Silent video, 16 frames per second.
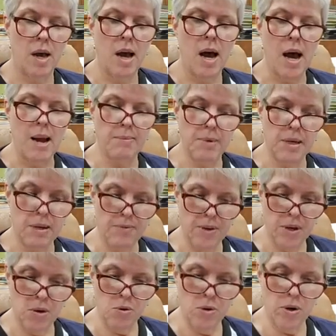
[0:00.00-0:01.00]
I'm
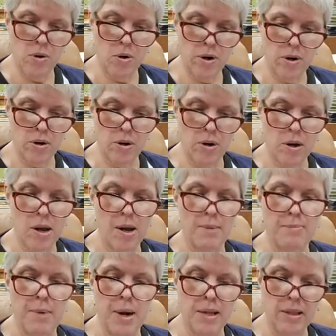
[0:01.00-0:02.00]
giving you an order.
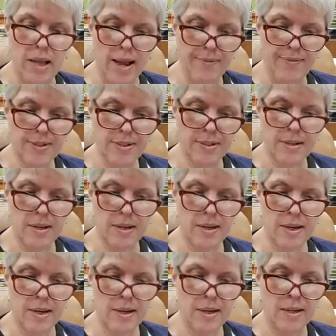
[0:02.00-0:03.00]
My life isn't in
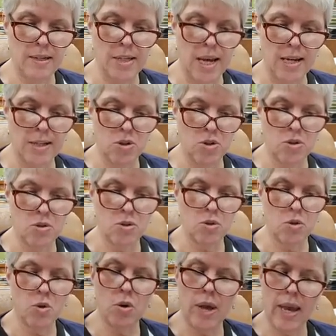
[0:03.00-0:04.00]
any danger, so
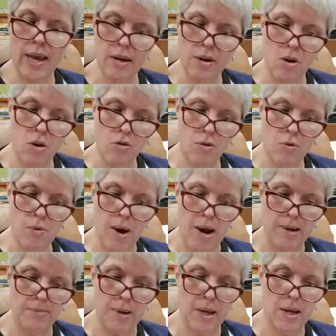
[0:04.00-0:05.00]
you can't
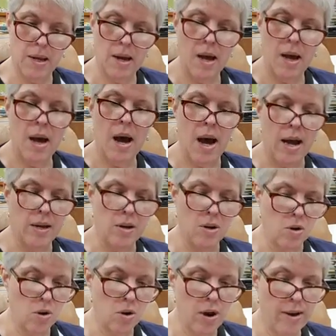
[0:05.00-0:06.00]
override me. I know
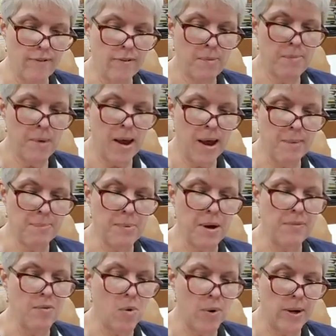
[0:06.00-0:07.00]
you have a map
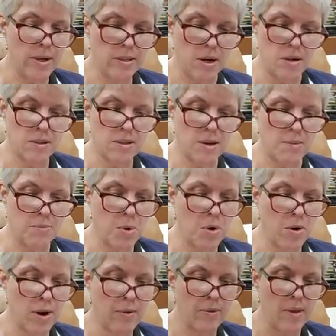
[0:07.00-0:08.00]
of Quasar somewhere
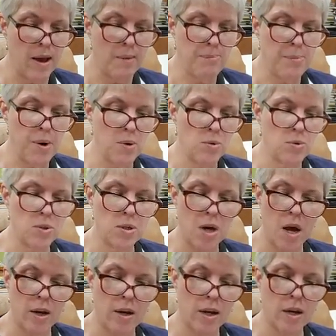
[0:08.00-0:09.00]
in that
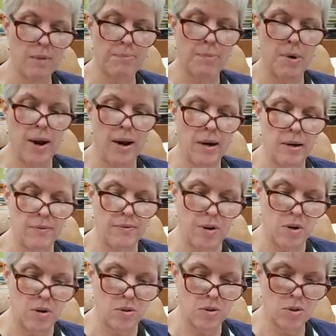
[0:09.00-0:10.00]
postonic brain of
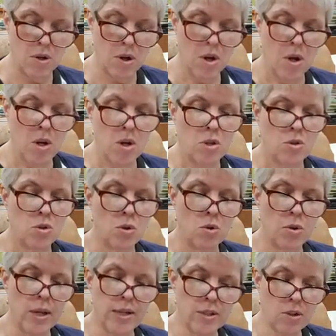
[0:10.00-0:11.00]
yours. So
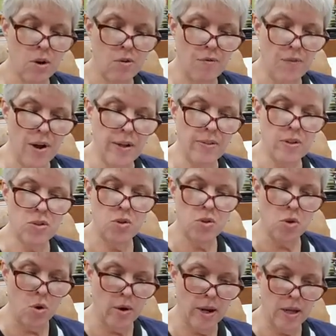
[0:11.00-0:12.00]
let's go find this
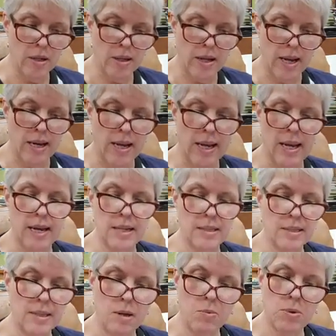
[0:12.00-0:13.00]
Dorian lady and
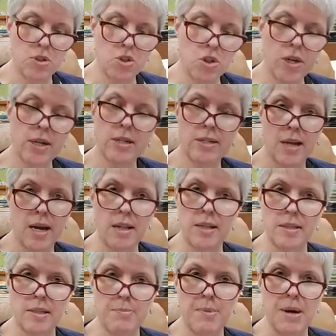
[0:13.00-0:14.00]
see what she can tell
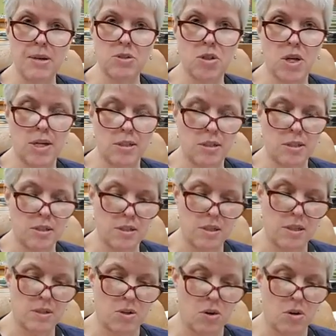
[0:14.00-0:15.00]
us about Chase's
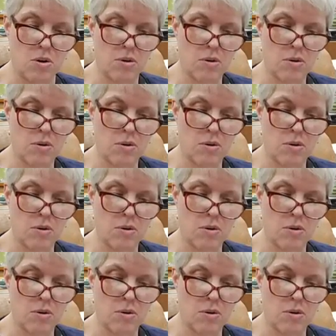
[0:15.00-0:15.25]
sister.